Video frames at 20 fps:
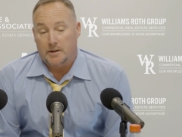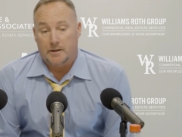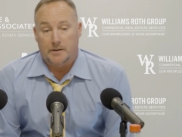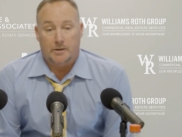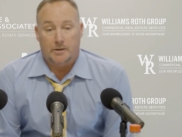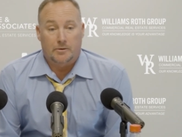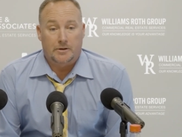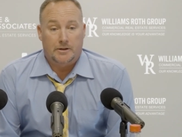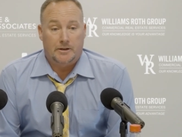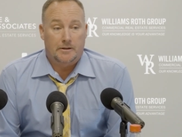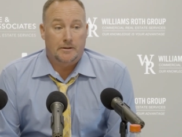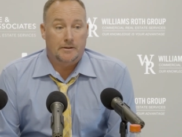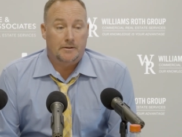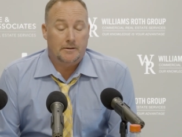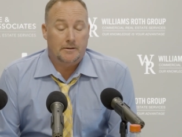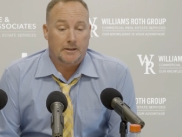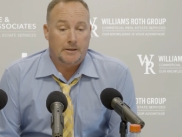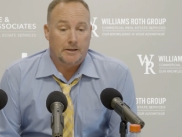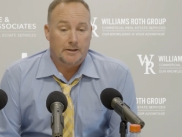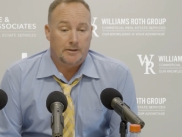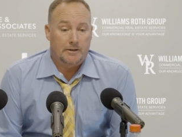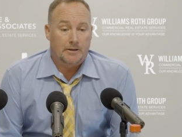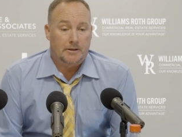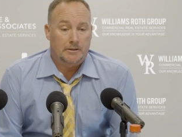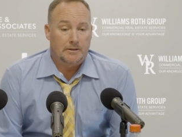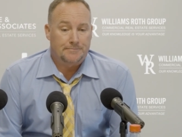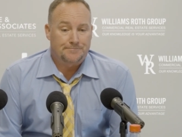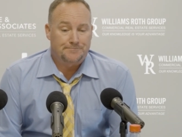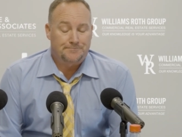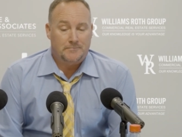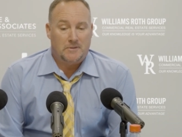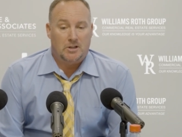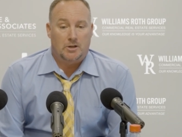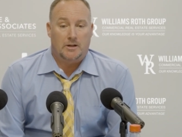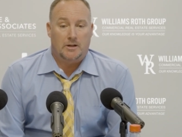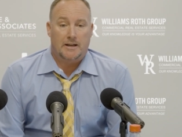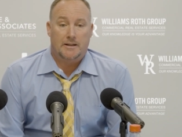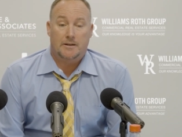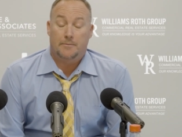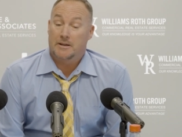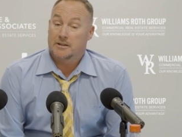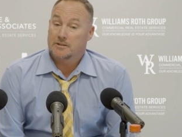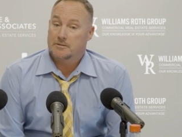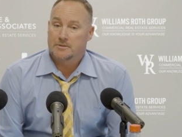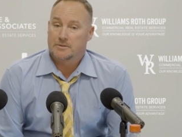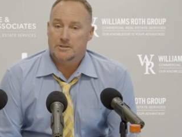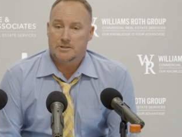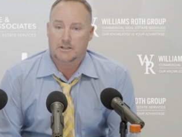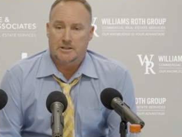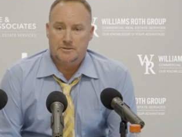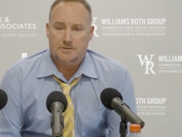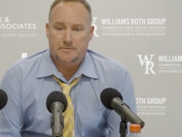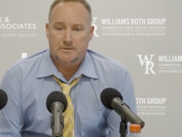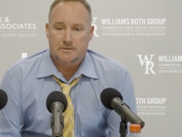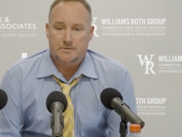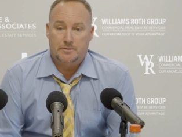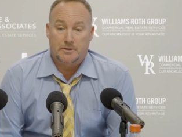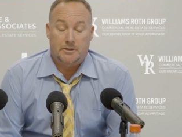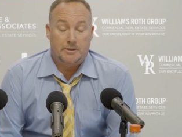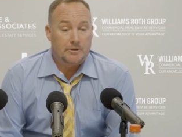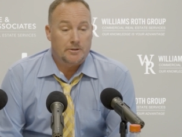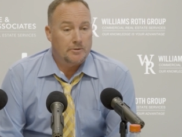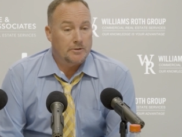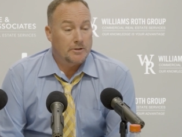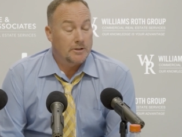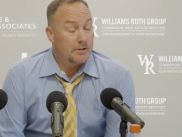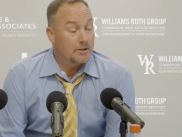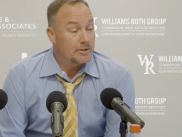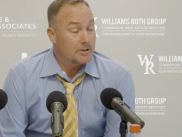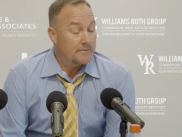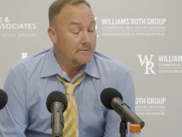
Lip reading: going in and, had to make some adjustments. We didn't do a good enough